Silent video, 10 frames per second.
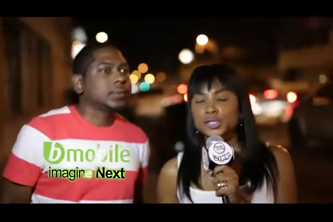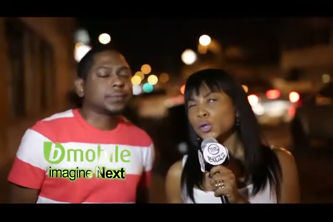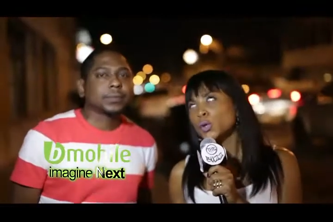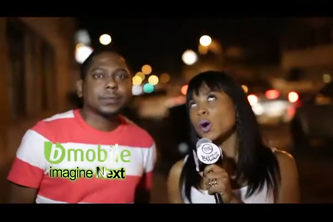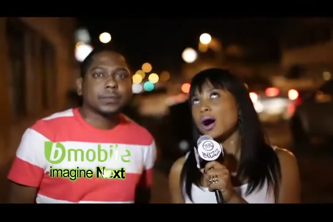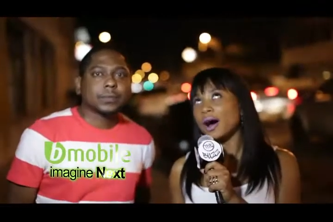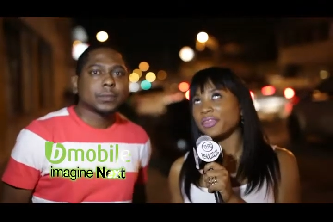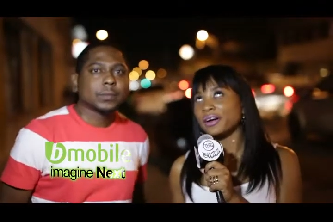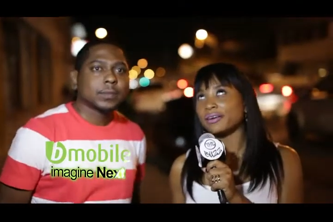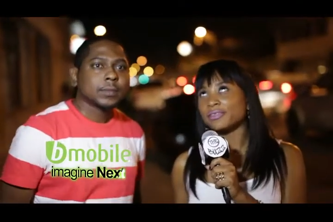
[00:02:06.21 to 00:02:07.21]
Speaker 1: So who
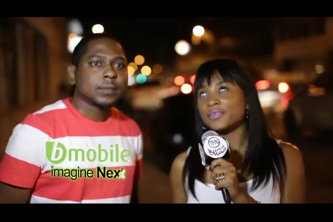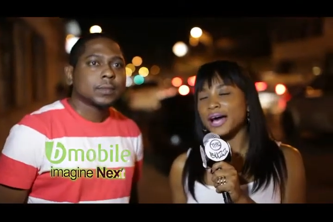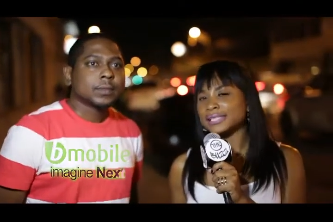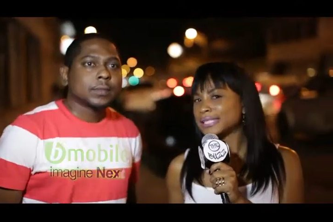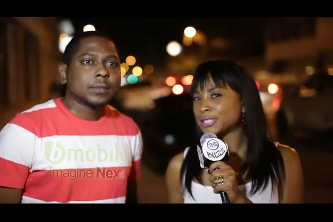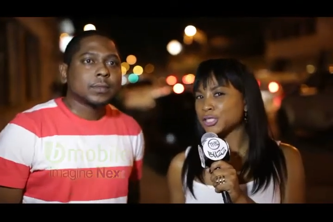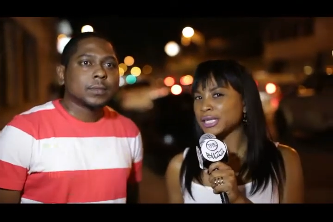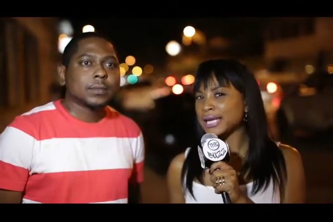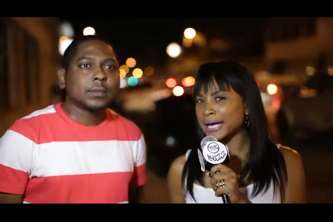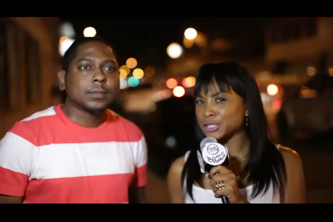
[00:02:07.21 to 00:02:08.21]
other than
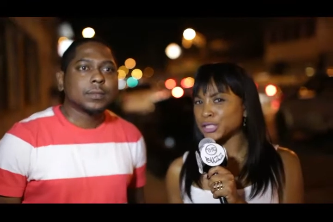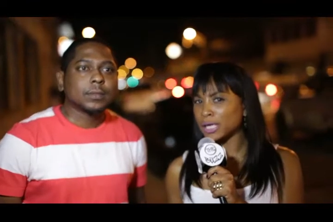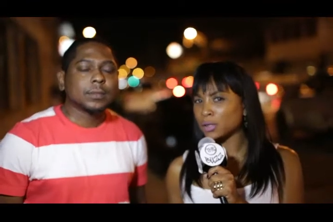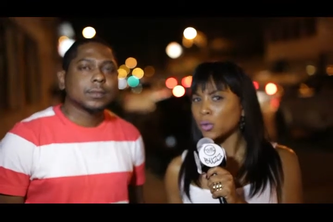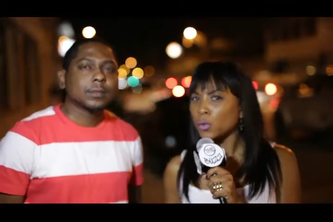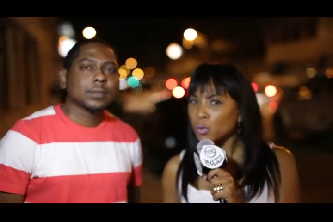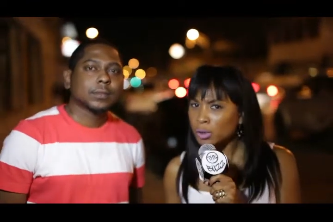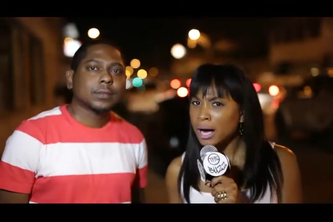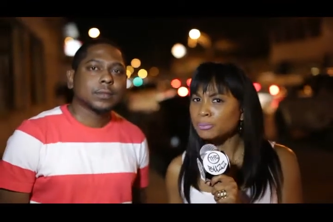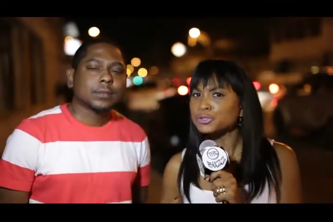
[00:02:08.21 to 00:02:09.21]
DJ Nigel,
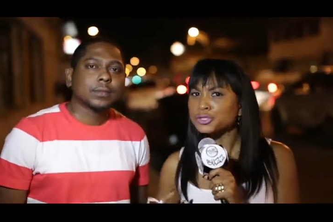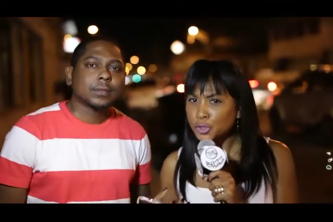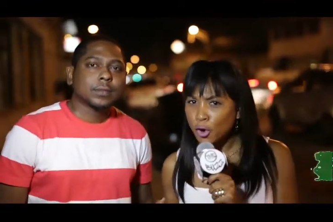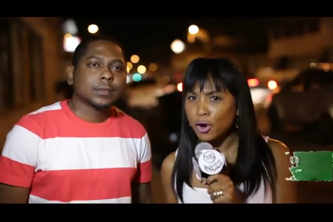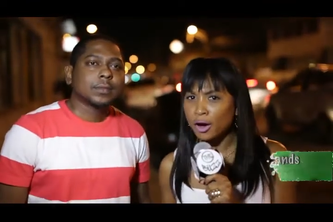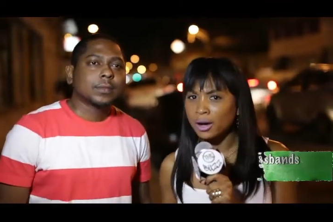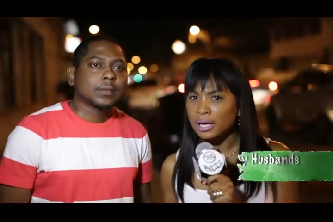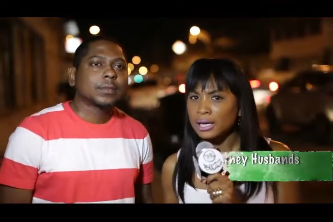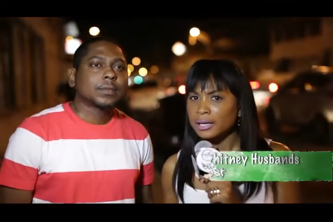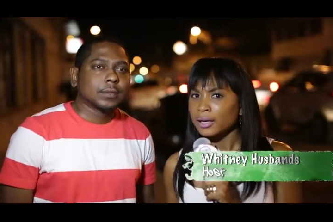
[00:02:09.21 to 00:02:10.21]
who I'm sure
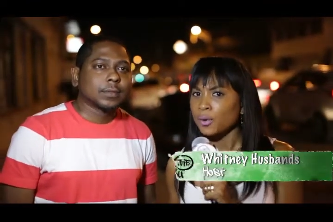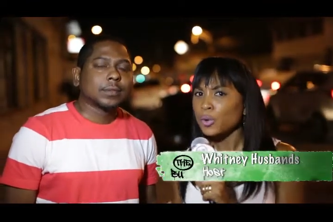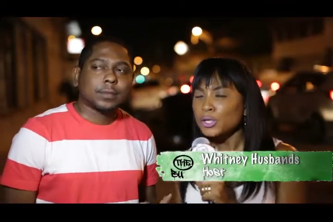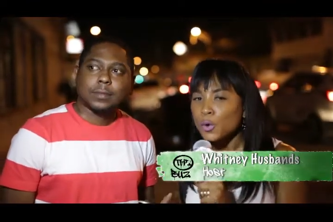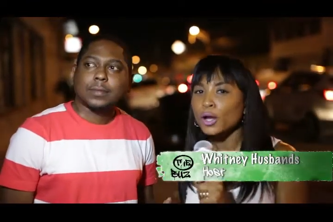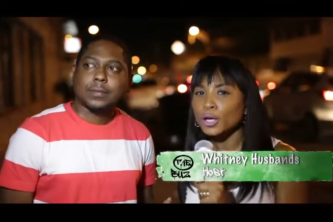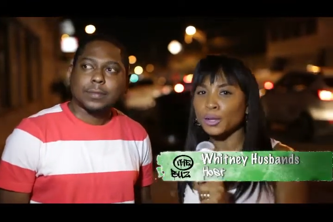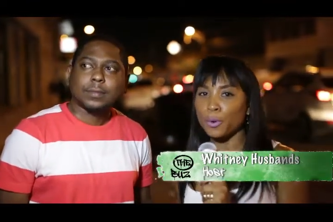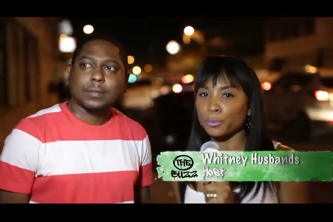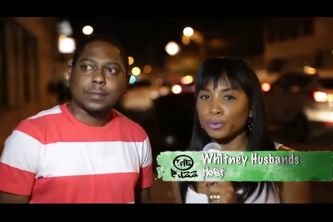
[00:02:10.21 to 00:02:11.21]
will know a
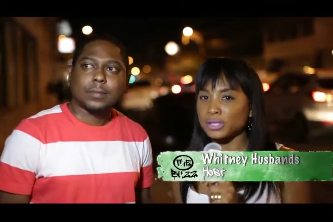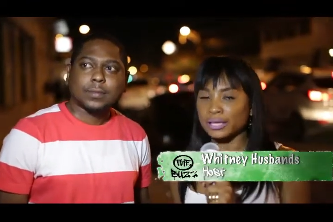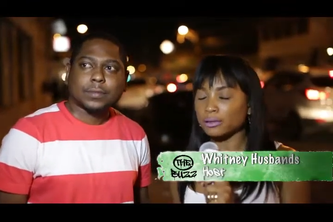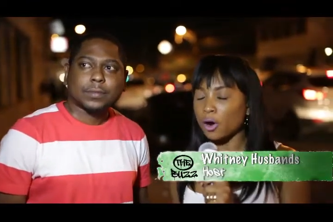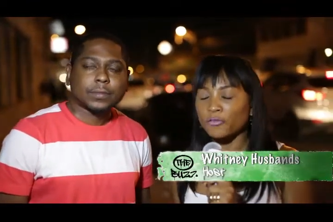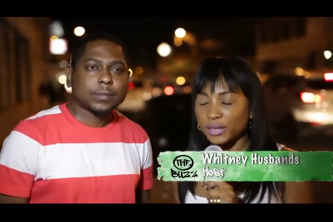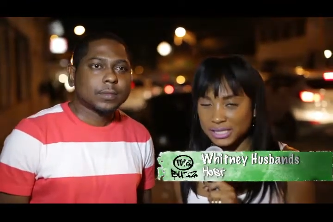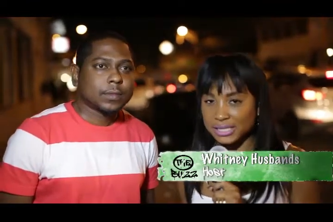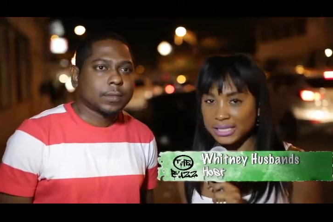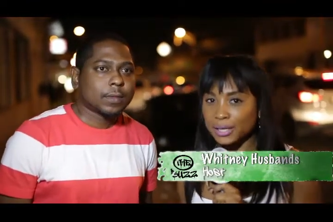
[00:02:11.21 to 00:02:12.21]
lot about music,
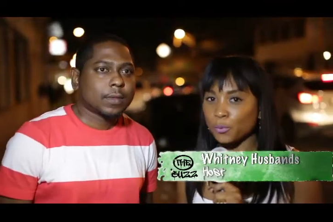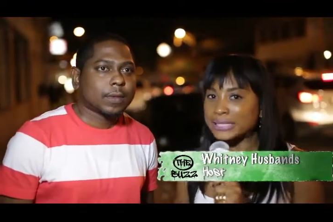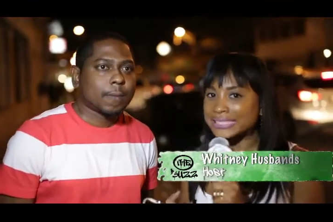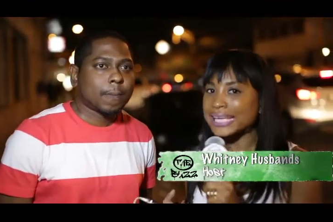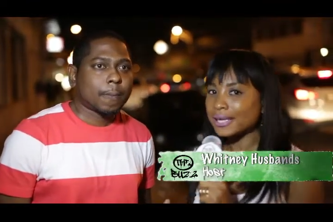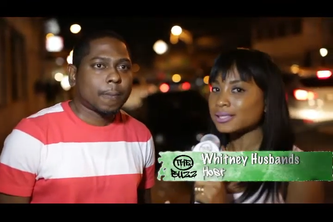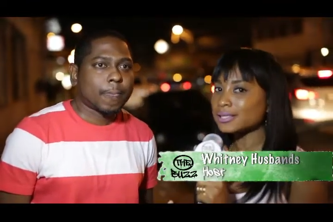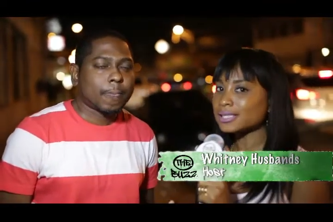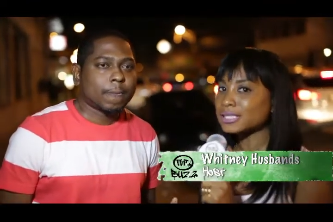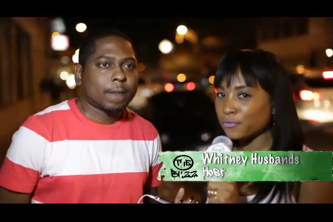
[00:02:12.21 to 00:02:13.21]
obviously, will tell
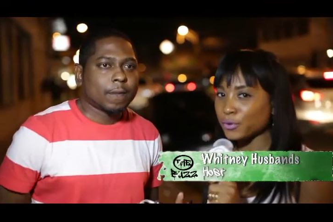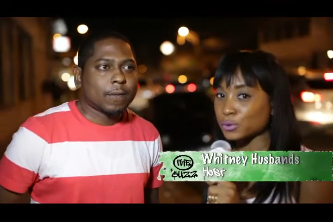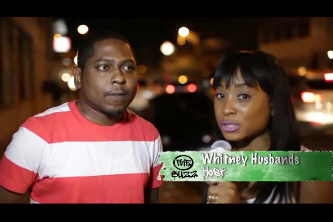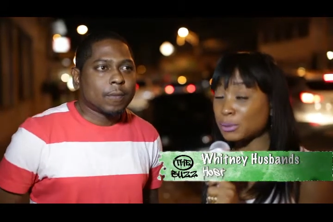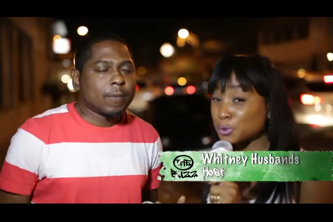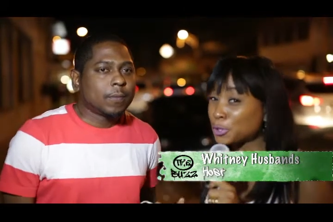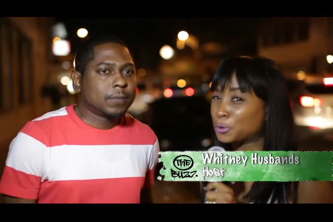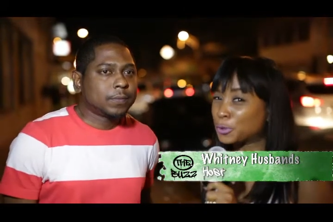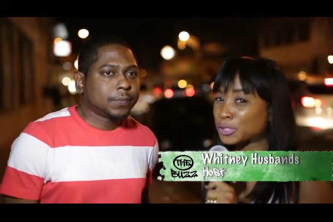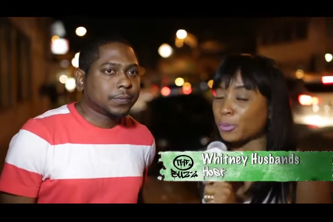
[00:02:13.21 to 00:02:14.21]
us his views. I'm sure
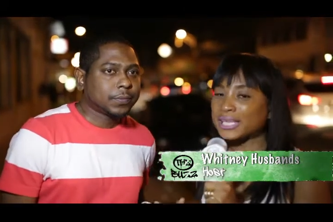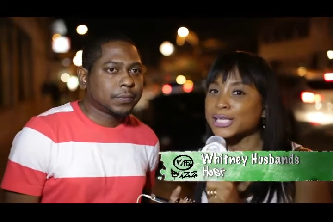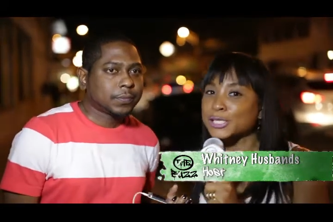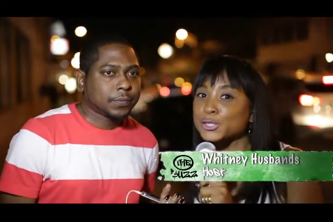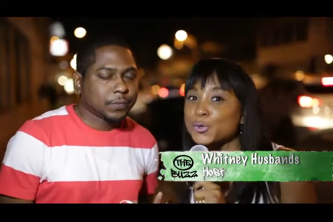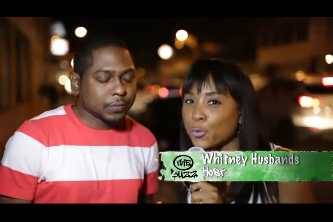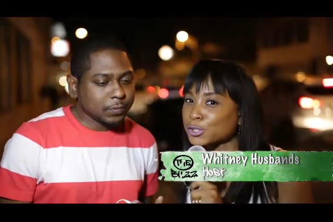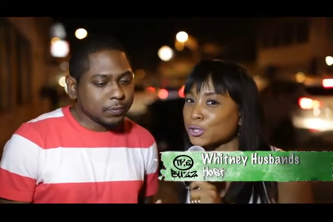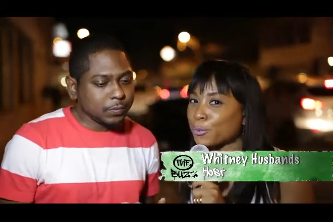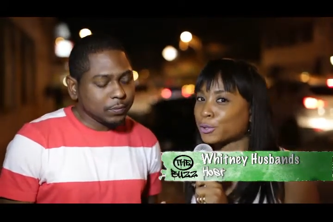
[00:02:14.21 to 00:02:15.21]
you know there's somebody doesn't know
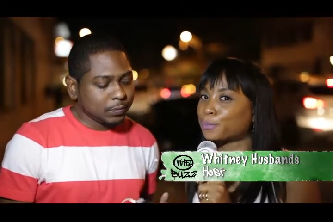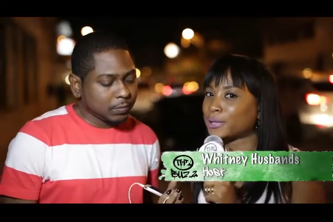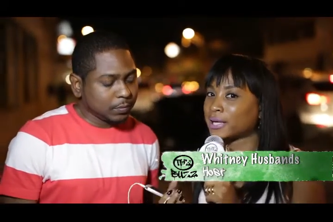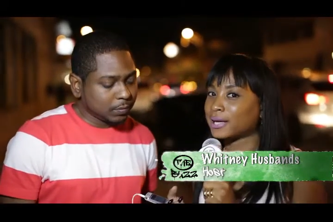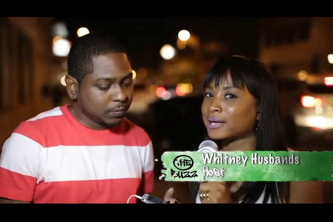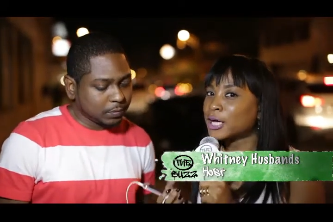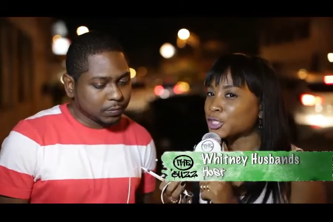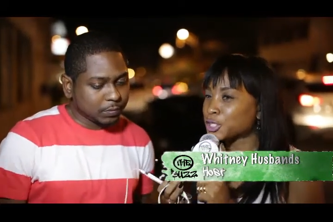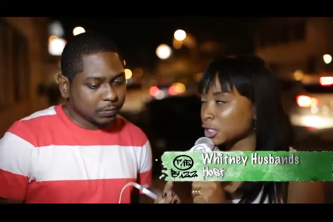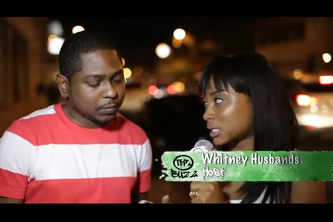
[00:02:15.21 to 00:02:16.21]
what song we're going to play
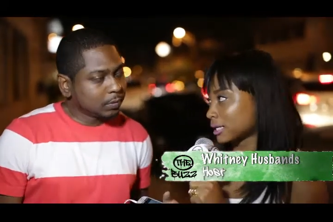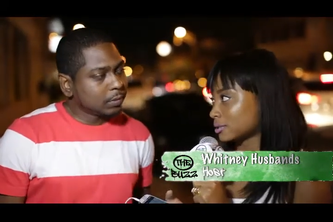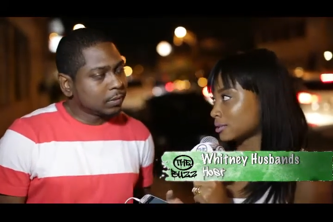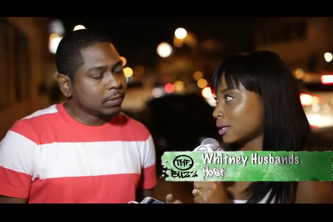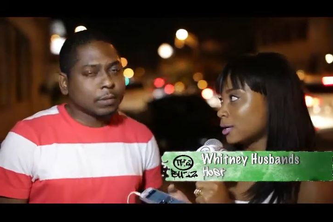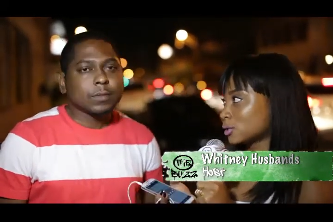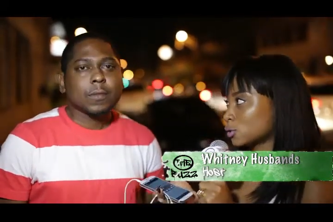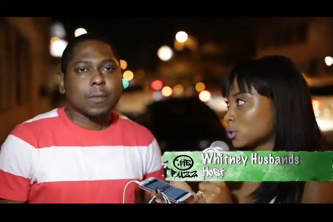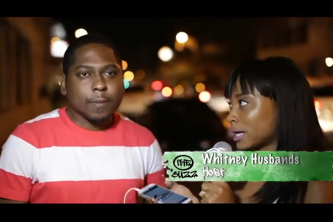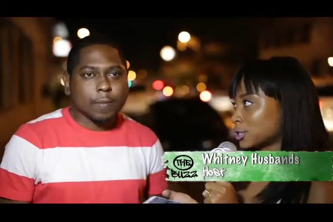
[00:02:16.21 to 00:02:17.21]
just yet.
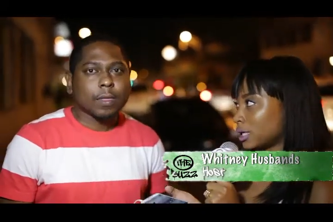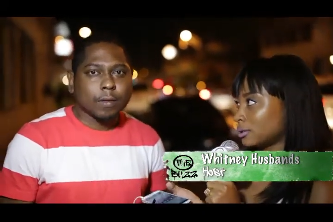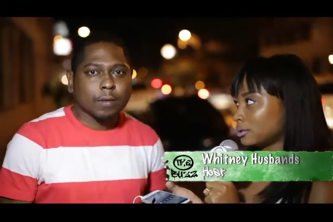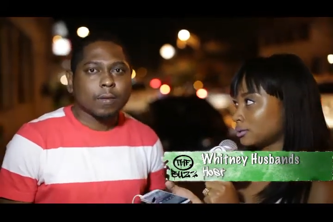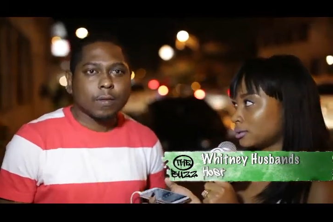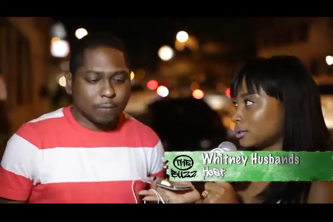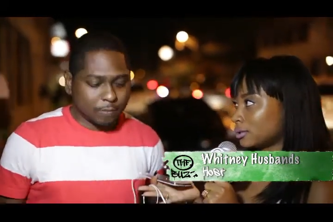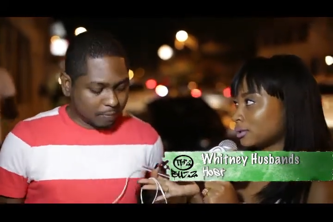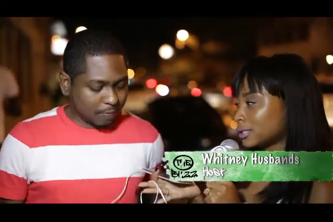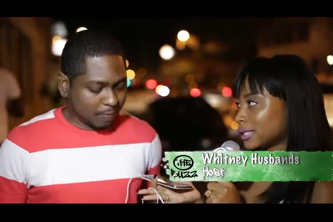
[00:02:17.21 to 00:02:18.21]
So Nigel,
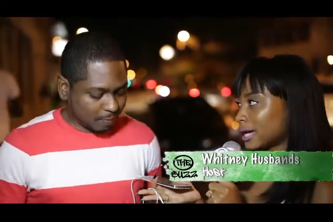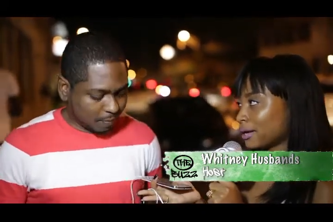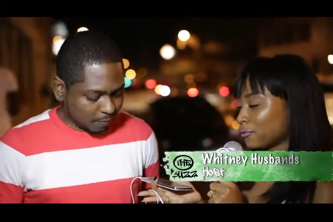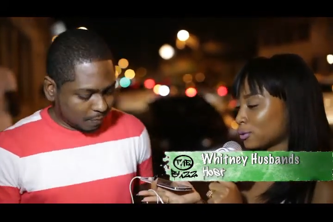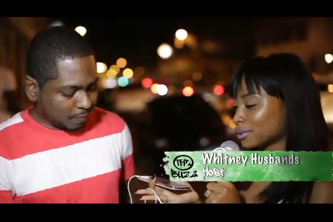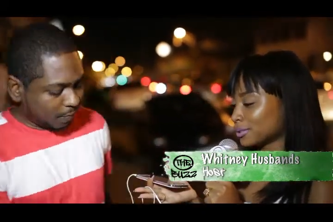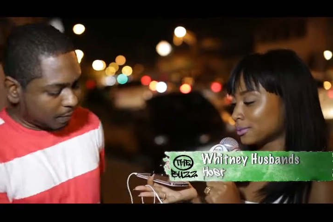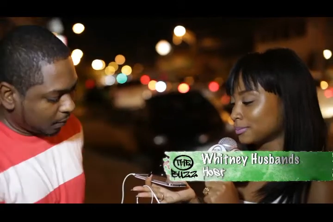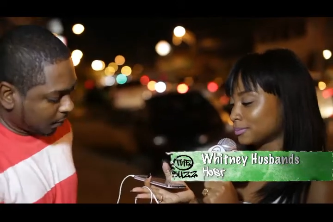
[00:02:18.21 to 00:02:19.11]
take the headphones.